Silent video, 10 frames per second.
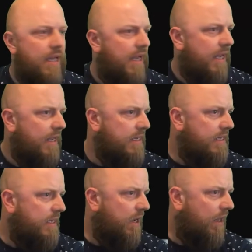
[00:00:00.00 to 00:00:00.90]

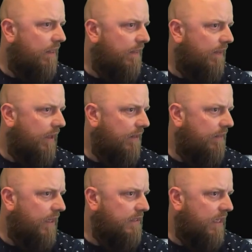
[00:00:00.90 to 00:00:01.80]
And I
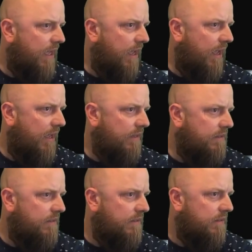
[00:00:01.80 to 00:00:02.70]
think that's it.